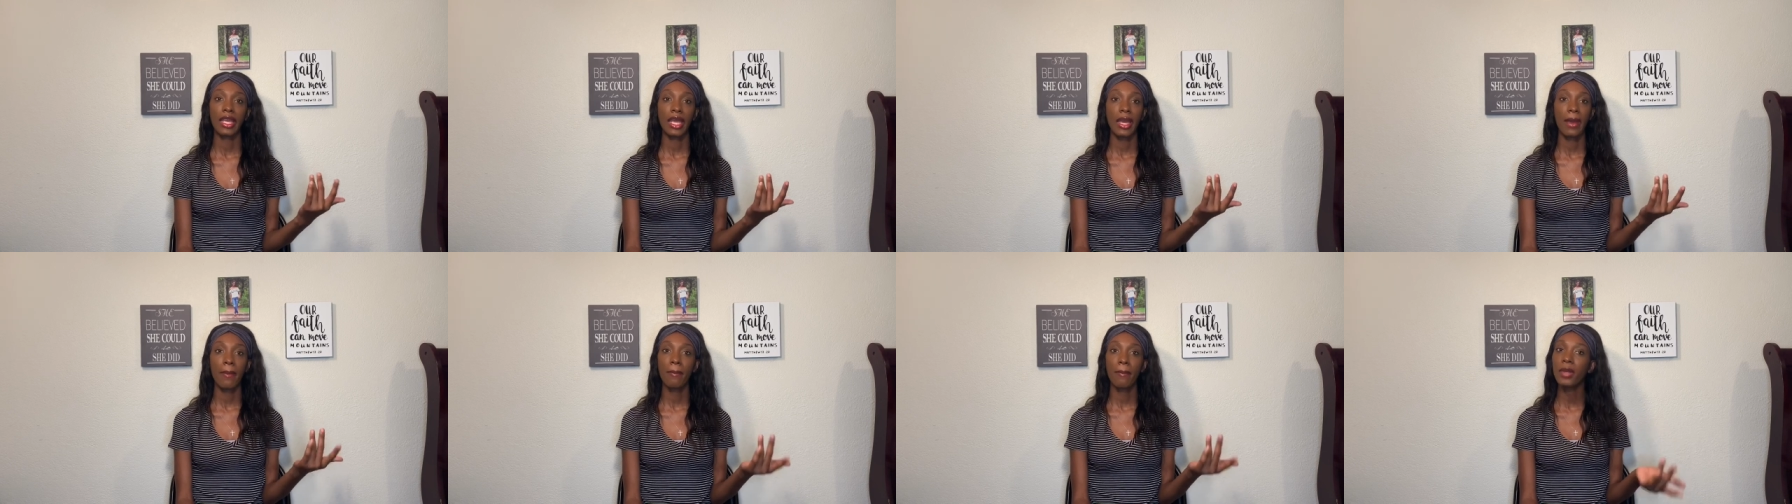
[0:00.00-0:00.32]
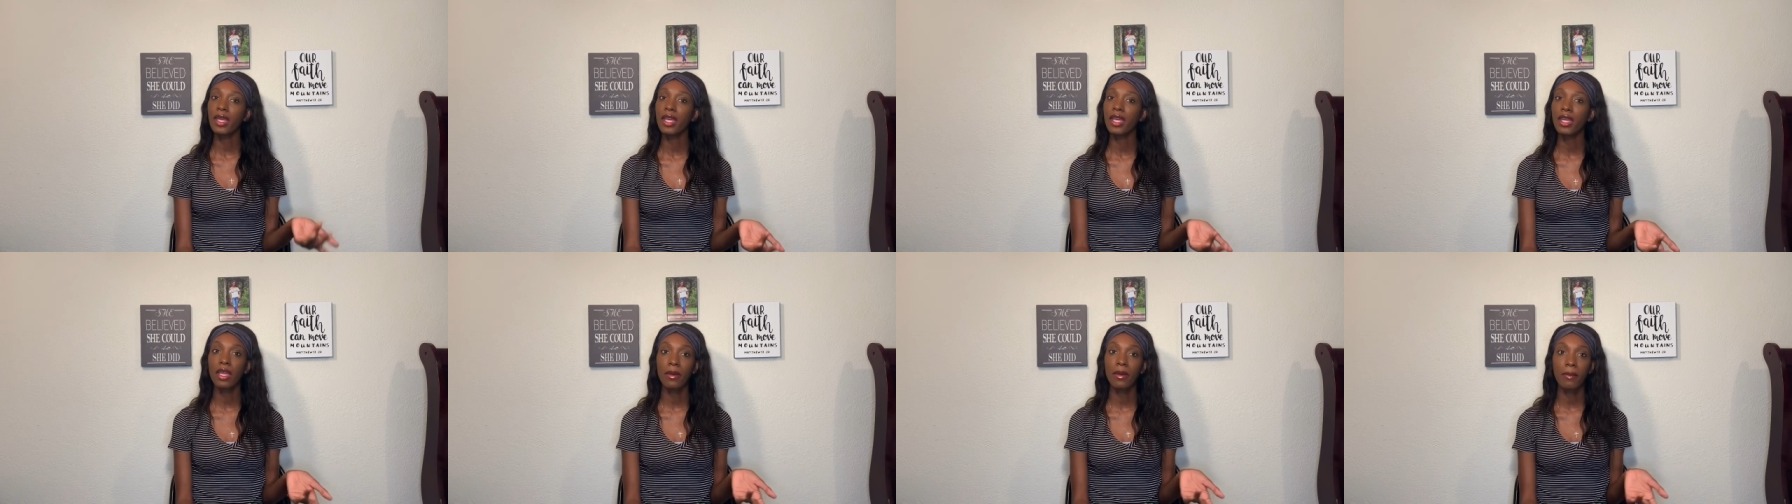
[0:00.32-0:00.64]
being
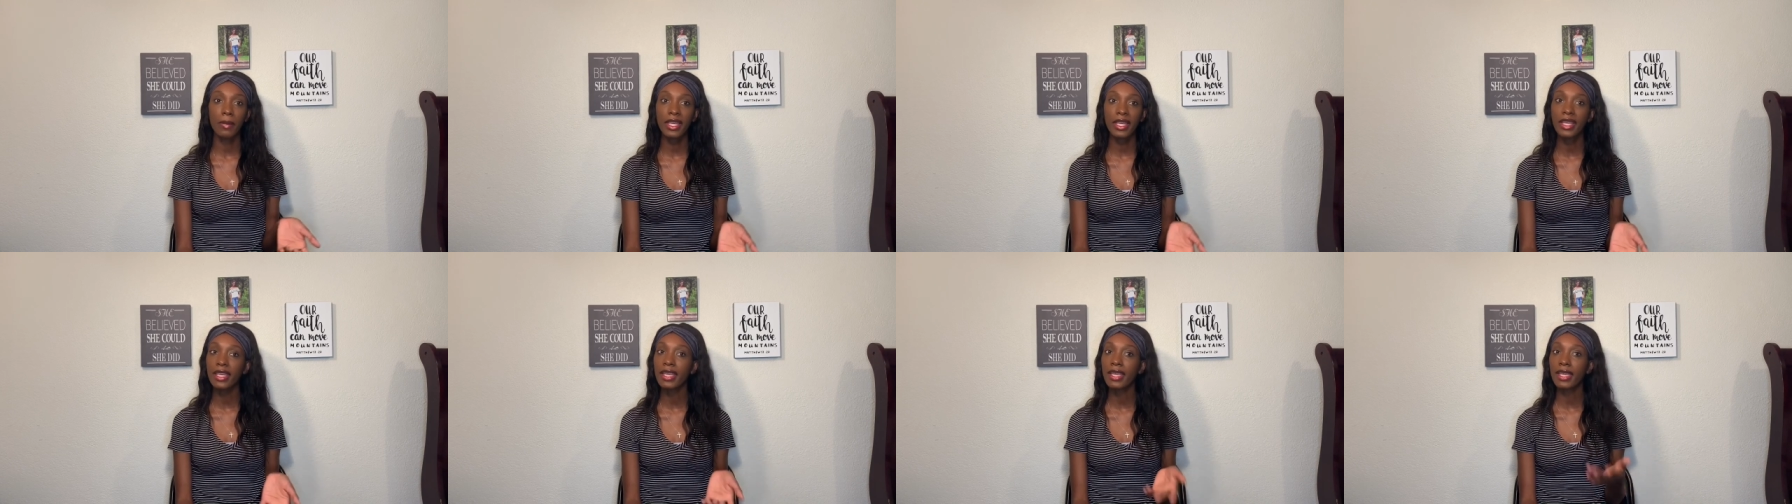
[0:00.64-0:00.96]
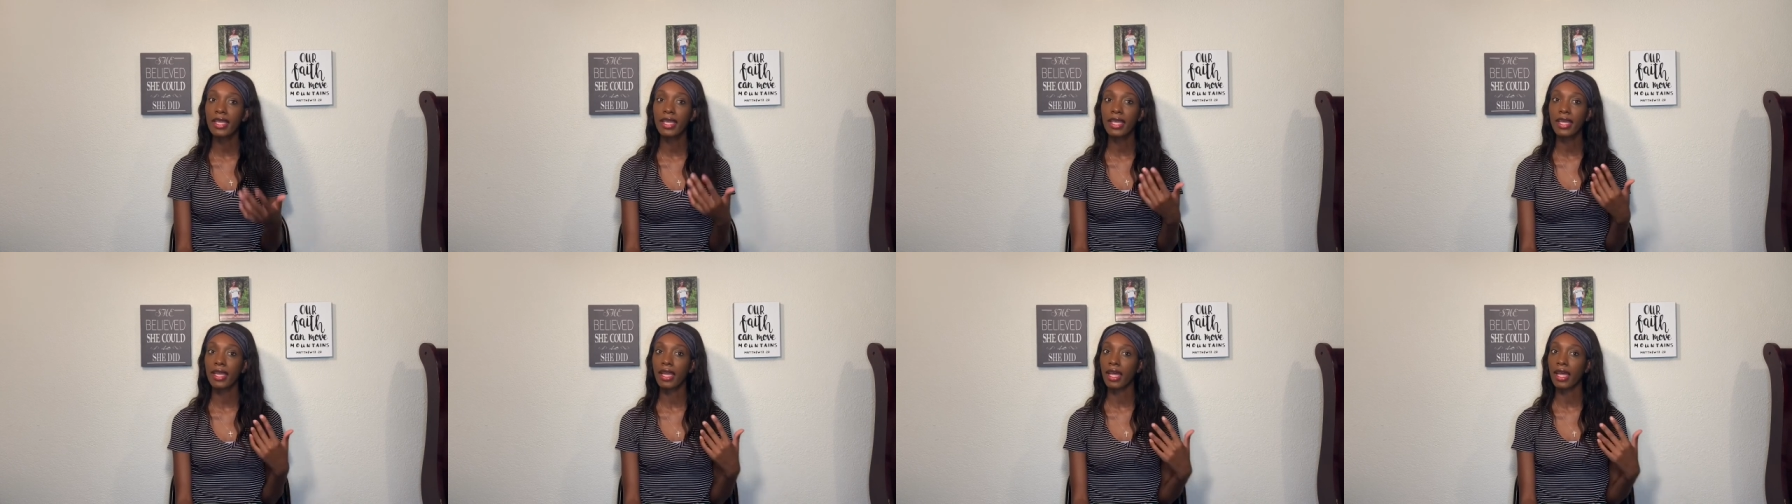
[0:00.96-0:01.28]
in
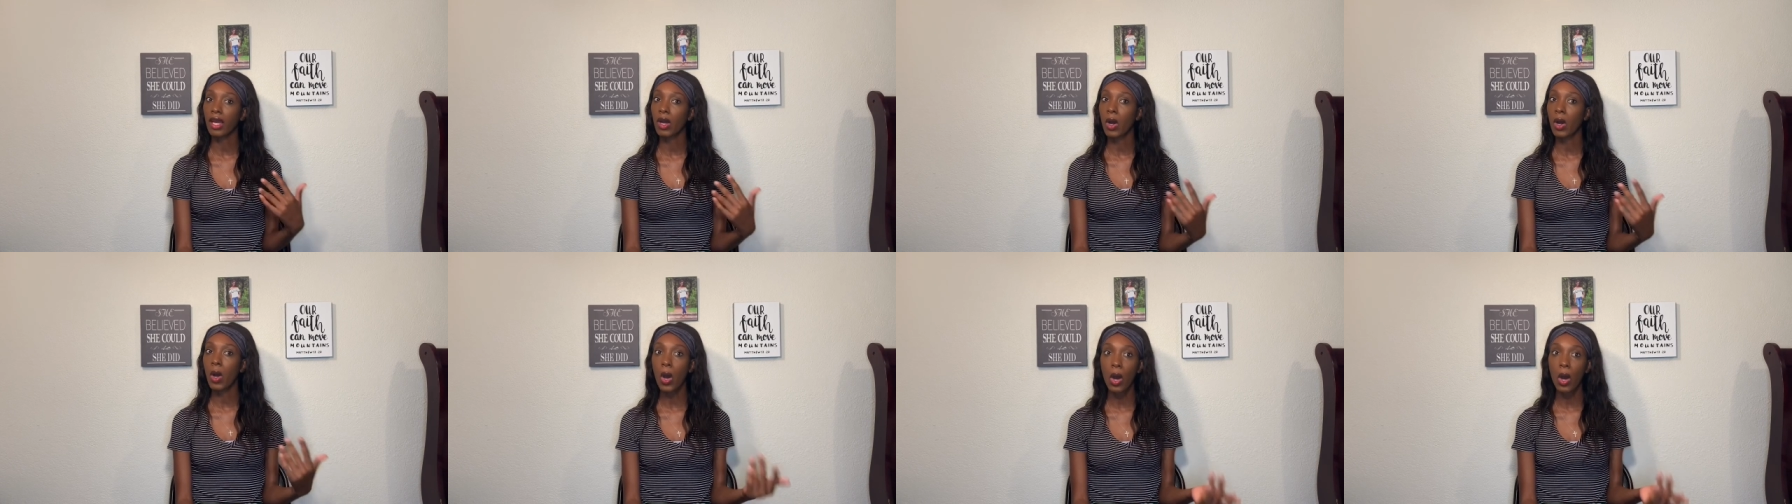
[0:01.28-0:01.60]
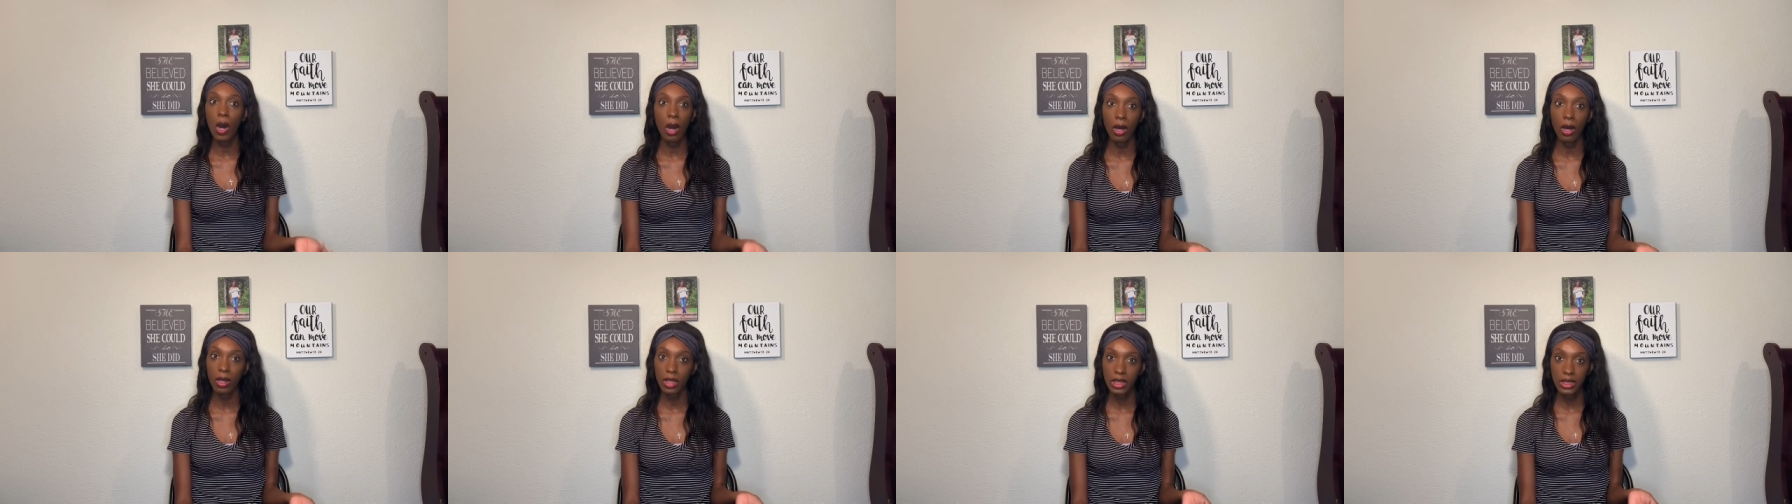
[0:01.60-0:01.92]
bikini, like,
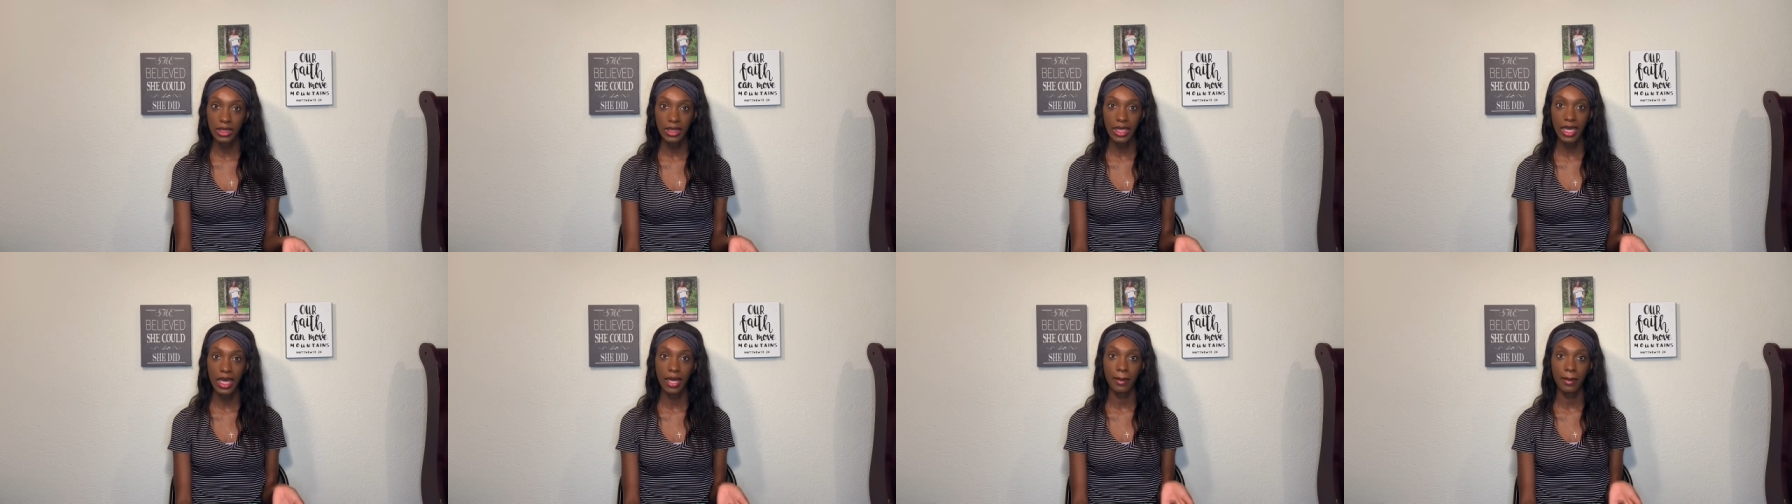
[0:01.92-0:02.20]
all the time.